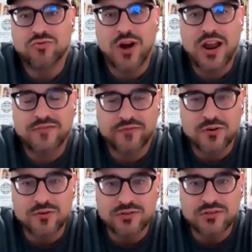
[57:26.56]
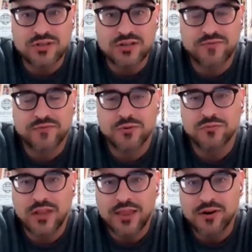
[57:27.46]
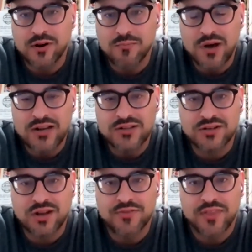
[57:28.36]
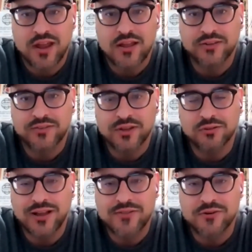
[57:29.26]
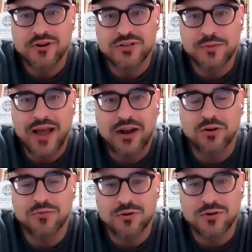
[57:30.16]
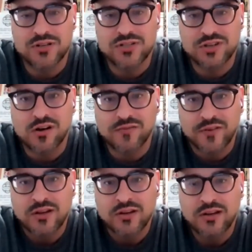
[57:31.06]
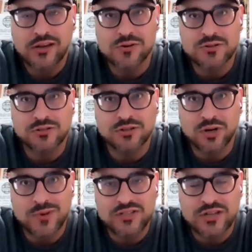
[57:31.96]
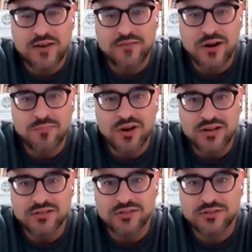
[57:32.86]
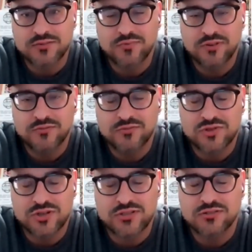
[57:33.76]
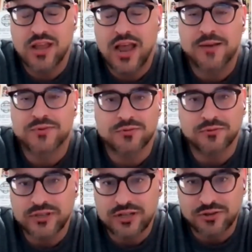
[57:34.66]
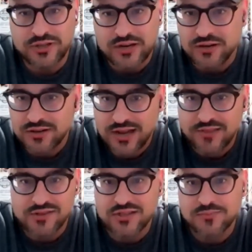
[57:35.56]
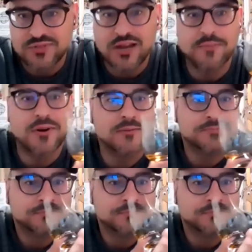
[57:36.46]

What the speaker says: dried fruits, it's fruit leather, but it's got the leather and tobacco note itself. It goes a little bit savory, but is just absolutely clean at the same time.